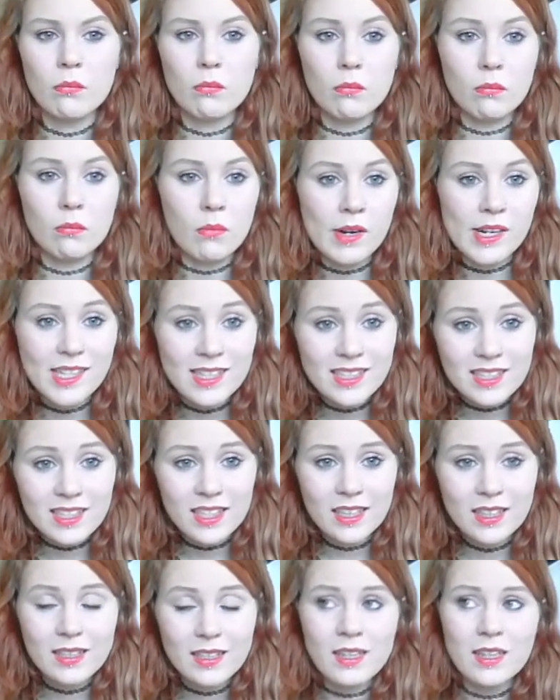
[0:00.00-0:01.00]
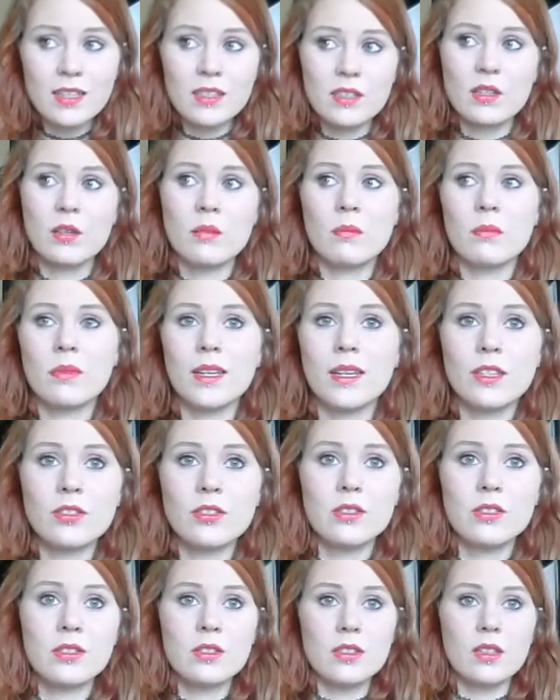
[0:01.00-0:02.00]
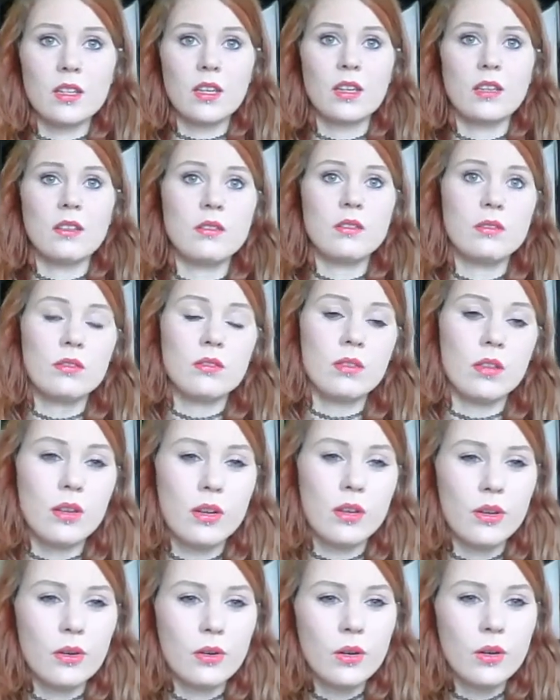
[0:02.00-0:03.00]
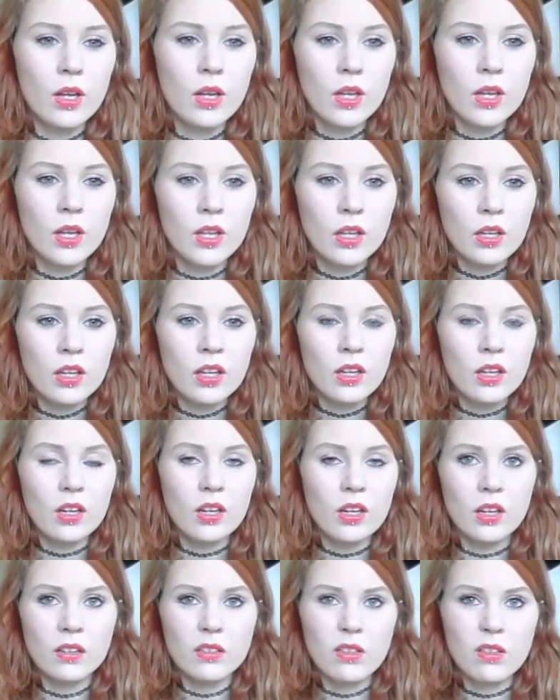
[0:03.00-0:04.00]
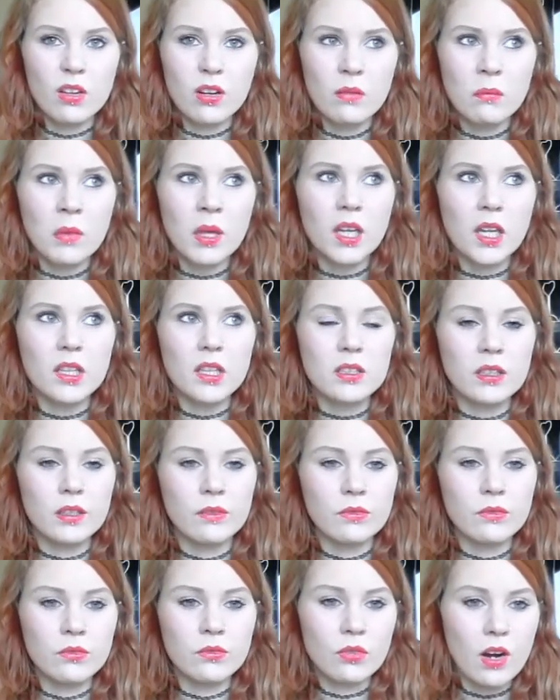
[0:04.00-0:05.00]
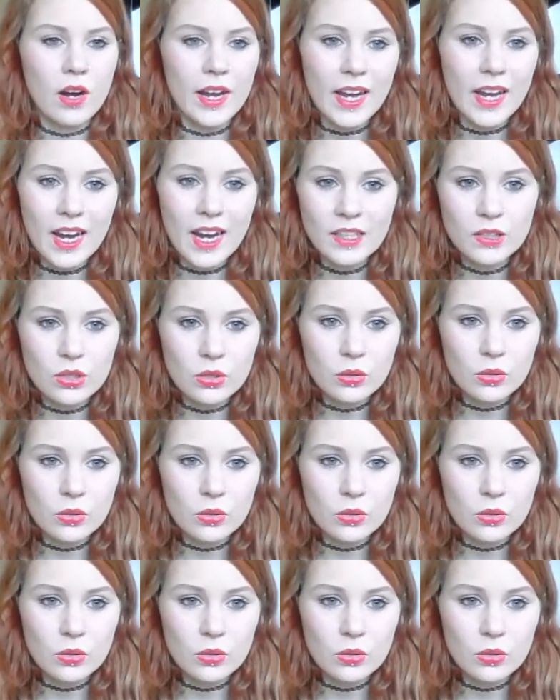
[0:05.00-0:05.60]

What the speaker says: My skin is combination skin, so I've got a mix of dry and